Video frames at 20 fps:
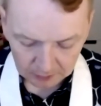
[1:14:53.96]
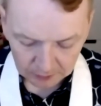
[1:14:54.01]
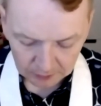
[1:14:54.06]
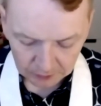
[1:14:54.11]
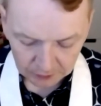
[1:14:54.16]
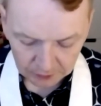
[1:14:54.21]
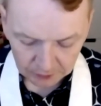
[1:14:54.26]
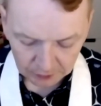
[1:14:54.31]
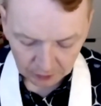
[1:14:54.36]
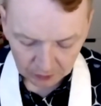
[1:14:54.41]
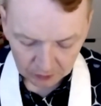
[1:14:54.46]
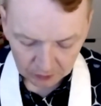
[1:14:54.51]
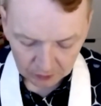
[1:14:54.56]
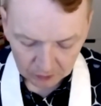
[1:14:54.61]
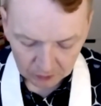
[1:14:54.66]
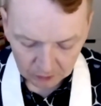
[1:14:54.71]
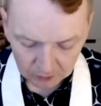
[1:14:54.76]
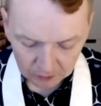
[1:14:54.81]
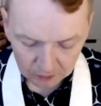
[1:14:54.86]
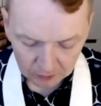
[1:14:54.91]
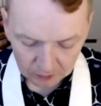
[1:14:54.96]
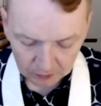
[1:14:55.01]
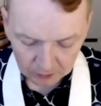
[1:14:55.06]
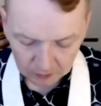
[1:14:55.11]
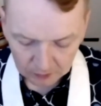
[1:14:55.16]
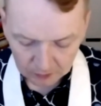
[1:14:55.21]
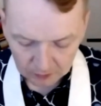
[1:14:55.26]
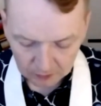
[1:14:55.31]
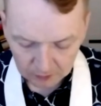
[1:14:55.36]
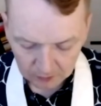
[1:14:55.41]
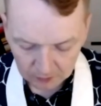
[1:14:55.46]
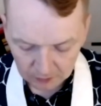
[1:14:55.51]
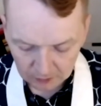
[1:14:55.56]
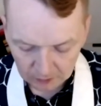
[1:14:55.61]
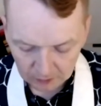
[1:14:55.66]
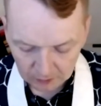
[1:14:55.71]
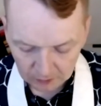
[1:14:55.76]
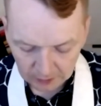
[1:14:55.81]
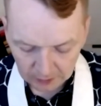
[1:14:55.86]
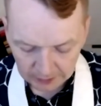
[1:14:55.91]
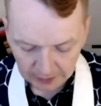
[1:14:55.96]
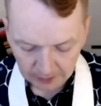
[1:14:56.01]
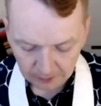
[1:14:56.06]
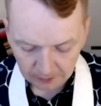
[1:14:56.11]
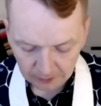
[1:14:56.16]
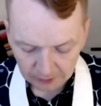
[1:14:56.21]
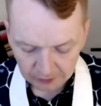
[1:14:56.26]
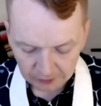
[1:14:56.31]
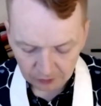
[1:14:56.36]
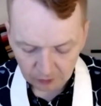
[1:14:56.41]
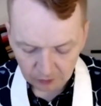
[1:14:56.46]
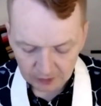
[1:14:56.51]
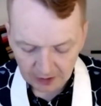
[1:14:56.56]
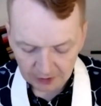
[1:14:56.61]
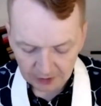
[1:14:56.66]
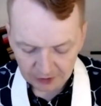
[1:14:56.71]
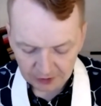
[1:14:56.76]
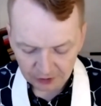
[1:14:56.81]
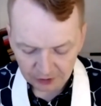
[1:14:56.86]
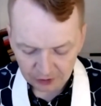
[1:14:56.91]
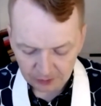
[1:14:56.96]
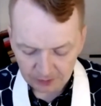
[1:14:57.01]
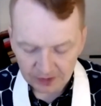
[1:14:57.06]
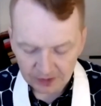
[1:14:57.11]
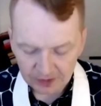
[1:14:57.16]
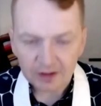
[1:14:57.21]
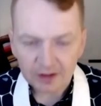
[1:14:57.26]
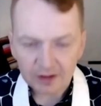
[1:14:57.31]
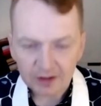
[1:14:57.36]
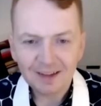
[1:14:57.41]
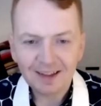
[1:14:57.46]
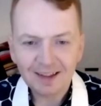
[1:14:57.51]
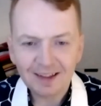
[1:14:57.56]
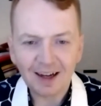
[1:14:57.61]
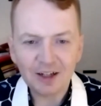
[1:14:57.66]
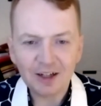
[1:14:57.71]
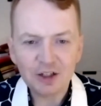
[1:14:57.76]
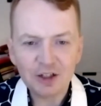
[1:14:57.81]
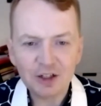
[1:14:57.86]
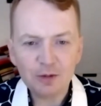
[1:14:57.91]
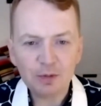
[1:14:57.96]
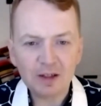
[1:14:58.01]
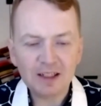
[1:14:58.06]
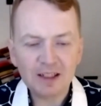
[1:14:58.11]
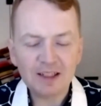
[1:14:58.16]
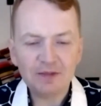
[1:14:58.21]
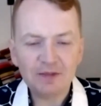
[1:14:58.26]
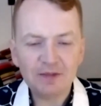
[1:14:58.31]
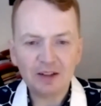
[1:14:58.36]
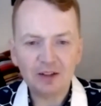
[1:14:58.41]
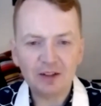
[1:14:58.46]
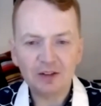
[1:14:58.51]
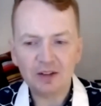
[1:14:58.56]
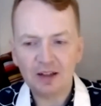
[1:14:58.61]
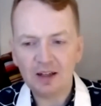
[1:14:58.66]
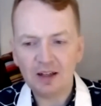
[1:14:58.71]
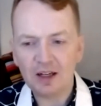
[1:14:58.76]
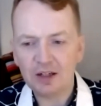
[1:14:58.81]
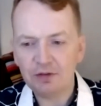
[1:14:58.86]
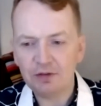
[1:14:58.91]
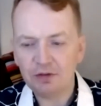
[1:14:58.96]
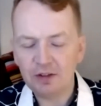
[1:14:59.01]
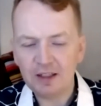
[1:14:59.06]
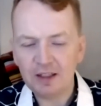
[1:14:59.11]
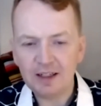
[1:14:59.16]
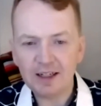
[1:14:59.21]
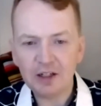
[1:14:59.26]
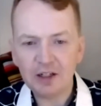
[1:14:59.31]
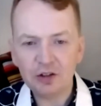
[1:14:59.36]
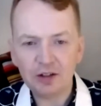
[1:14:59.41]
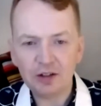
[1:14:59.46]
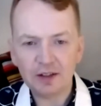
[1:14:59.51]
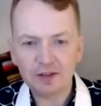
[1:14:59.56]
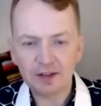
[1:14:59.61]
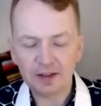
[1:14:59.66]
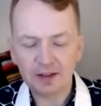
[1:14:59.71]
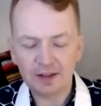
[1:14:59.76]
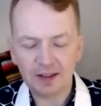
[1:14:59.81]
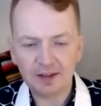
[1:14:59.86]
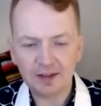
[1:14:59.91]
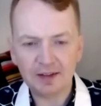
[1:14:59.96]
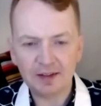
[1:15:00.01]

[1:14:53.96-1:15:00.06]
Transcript: So, yeah, so we're not doomed. I do believe that there's a lot of really interesting things